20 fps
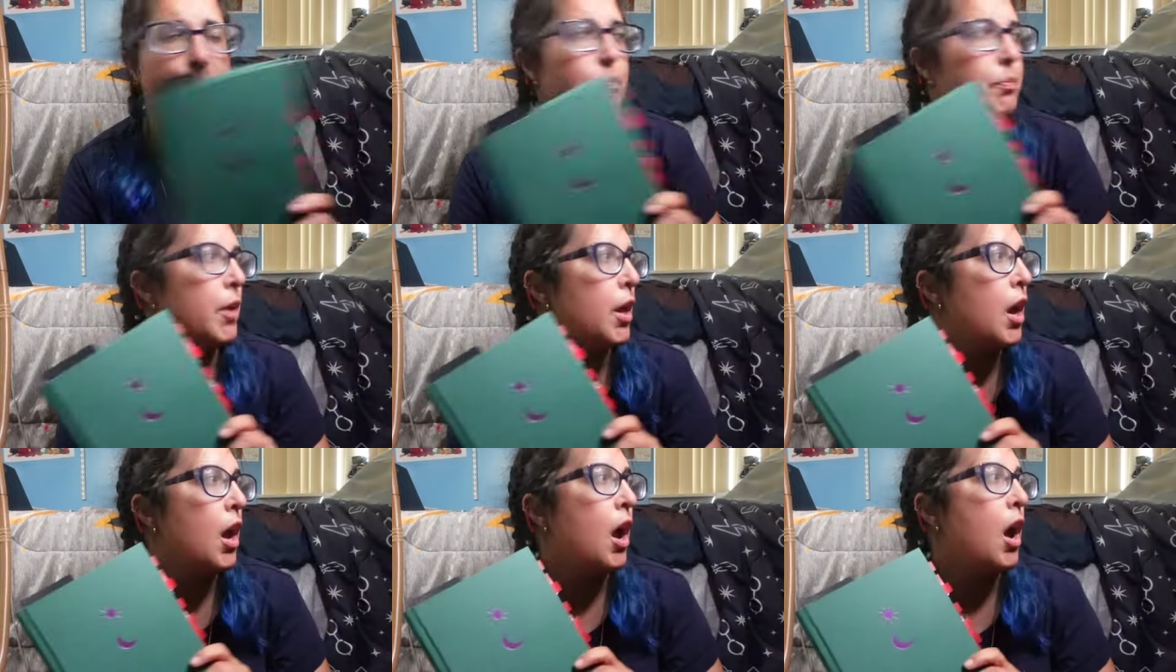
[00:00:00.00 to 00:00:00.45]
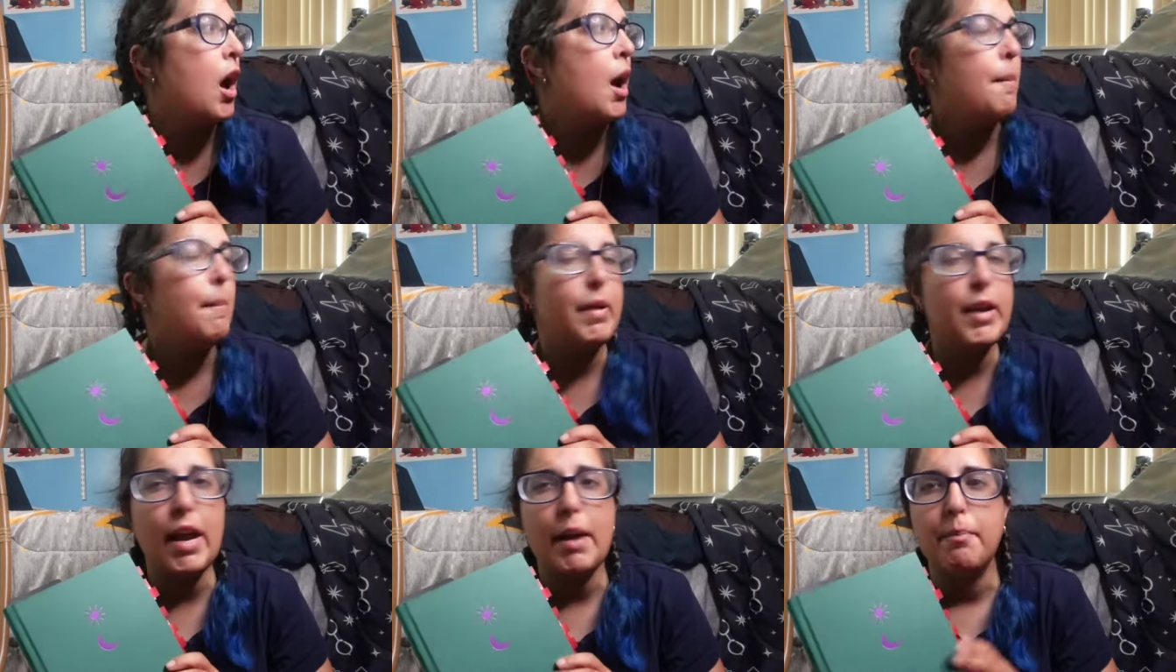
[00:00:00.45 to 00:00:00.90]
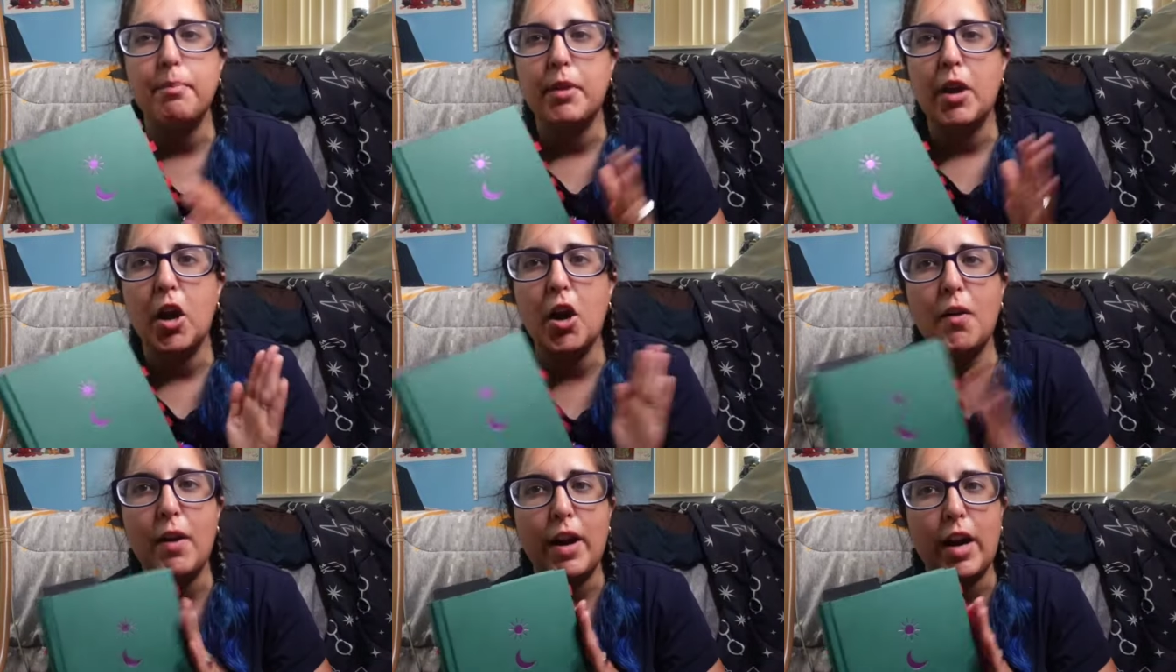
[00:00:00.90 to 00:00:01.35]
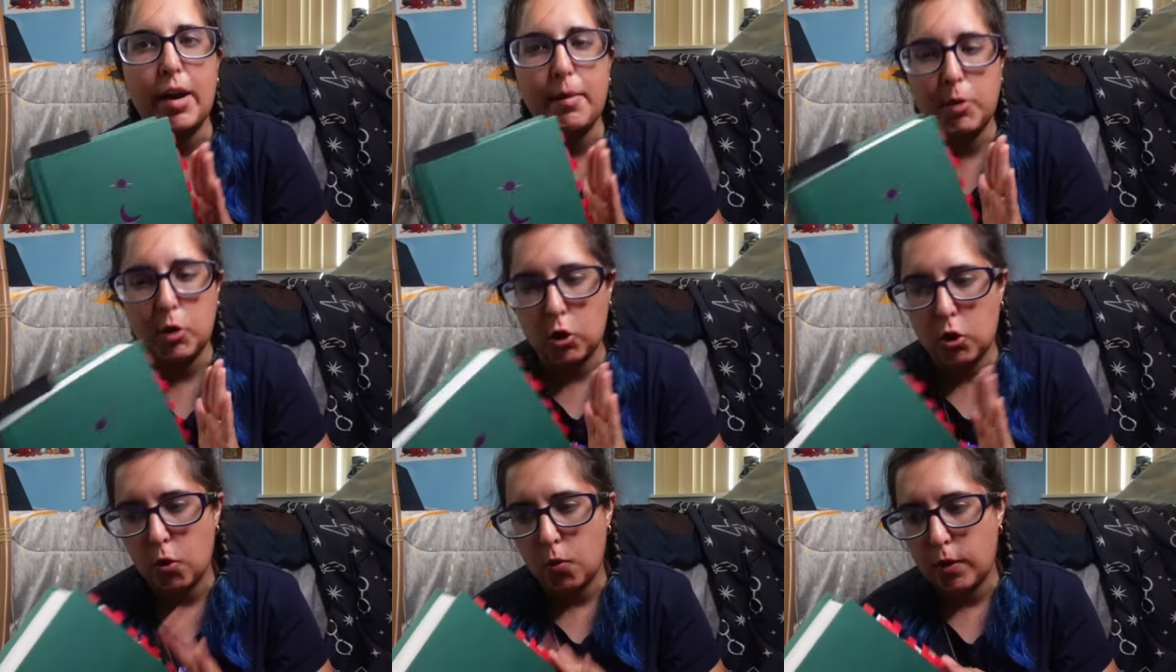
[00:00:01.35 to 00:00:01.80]
But yeah, all right, I'm
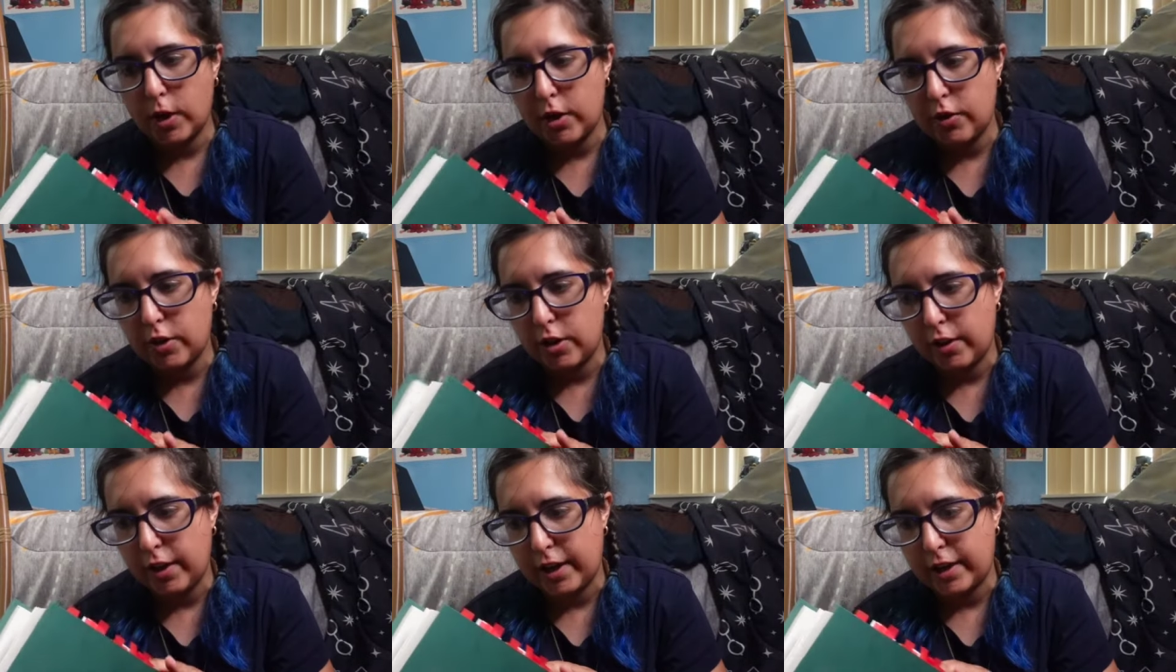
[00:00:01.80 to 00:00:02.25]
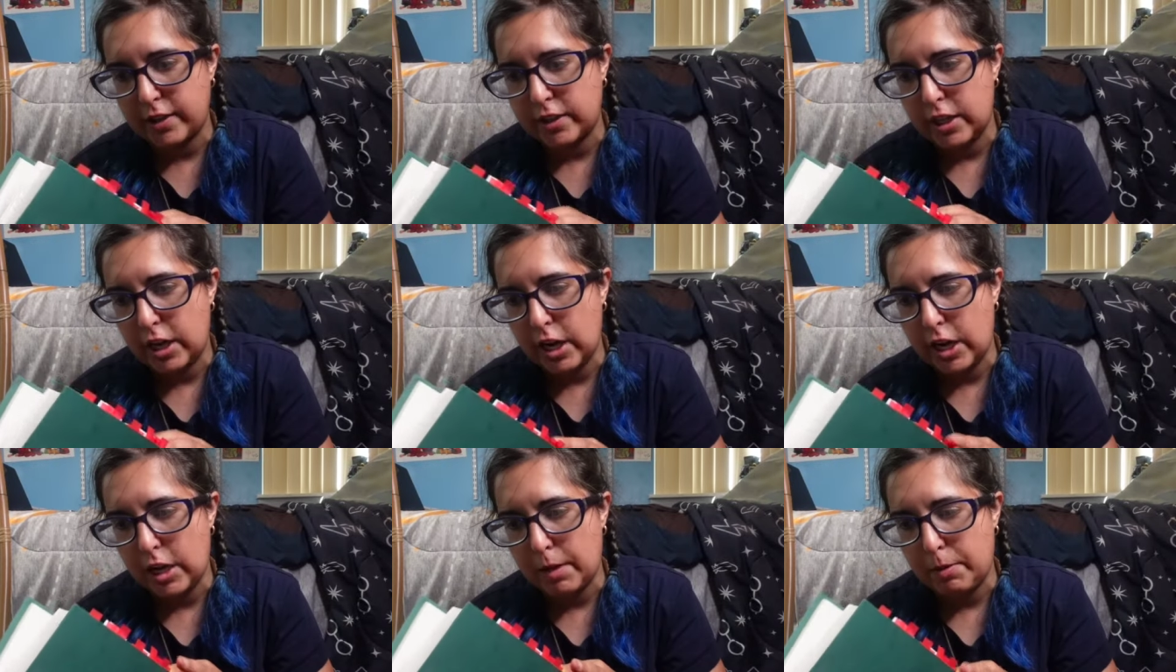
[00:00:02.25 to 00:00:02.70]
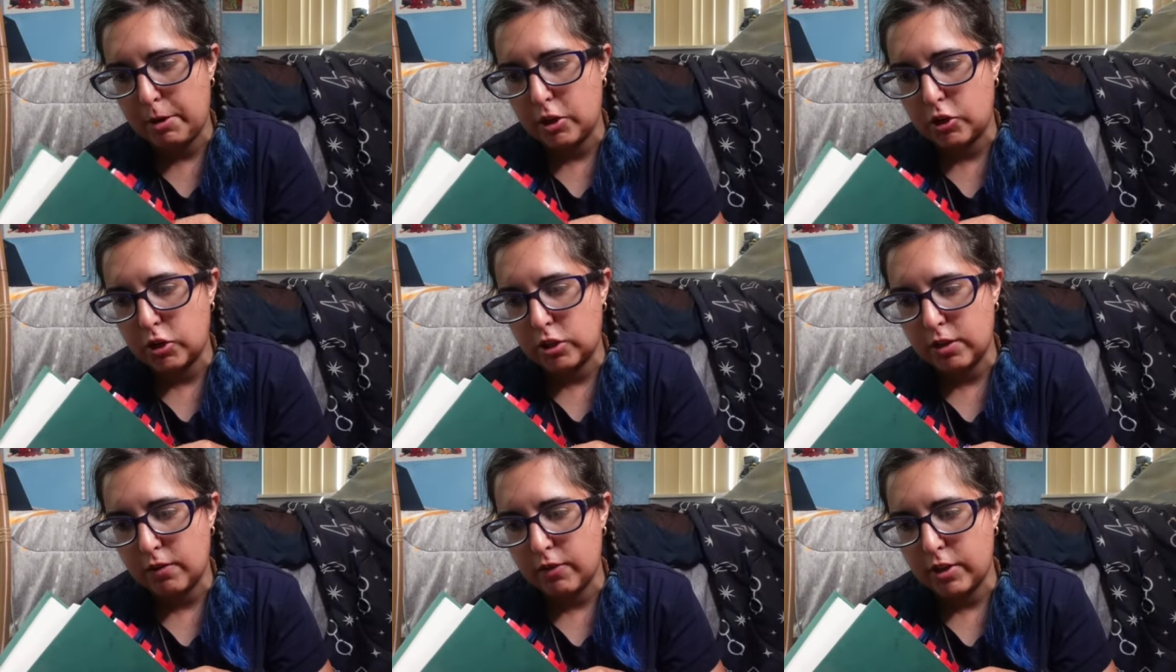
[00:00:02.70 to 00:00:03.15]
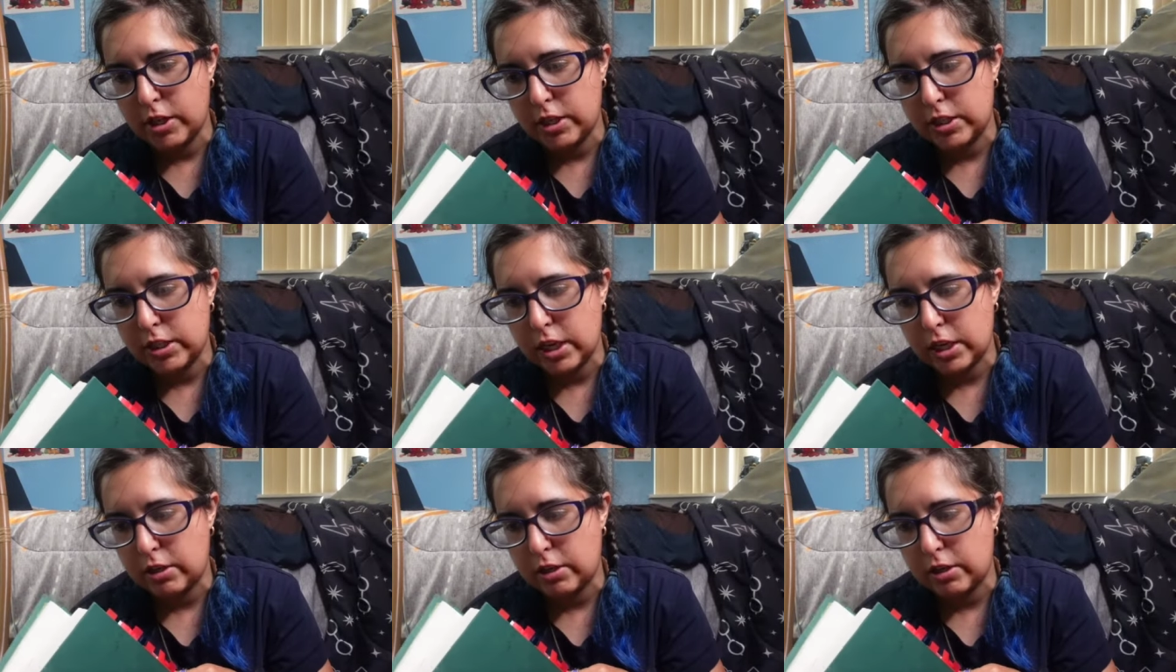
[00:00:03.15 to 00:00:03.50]
going to go read the last eighty pages of this,